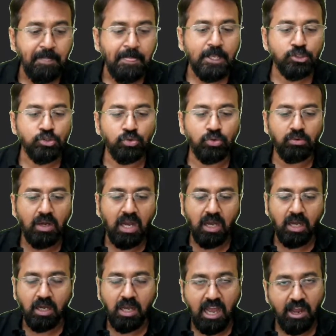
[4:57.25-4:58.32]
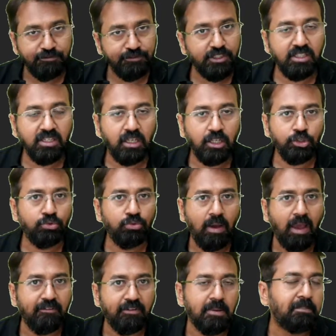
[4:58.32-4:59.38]
So after you
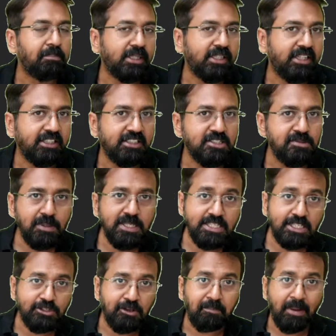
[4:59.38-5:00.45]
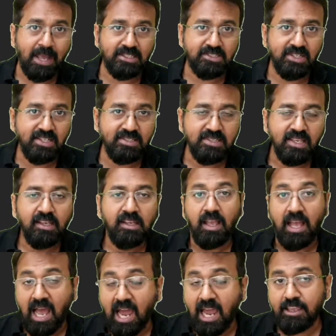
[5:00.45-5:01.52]
have completed this basics of math series,
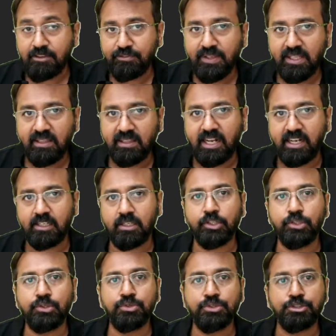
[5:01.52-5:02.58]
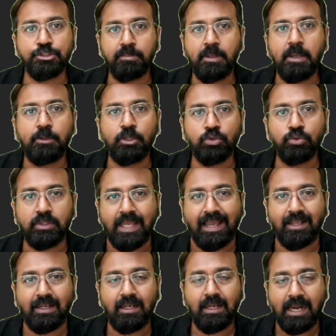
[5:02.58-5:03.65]
I feel that you should be able to
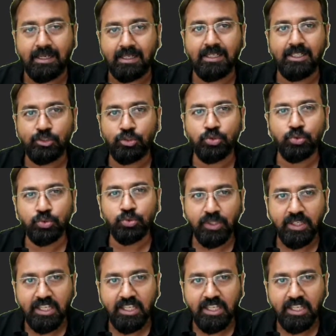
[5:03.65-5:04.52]
tackle at least 2 to 3